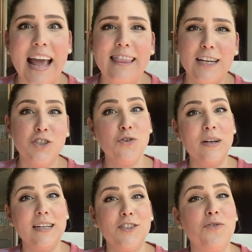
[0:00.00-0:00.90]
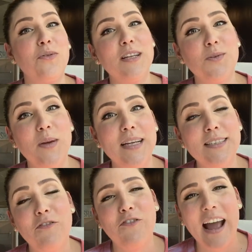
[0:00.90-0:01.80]
and then tune in to this week's
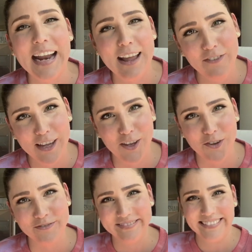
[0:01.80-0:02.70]
Friday F A Q.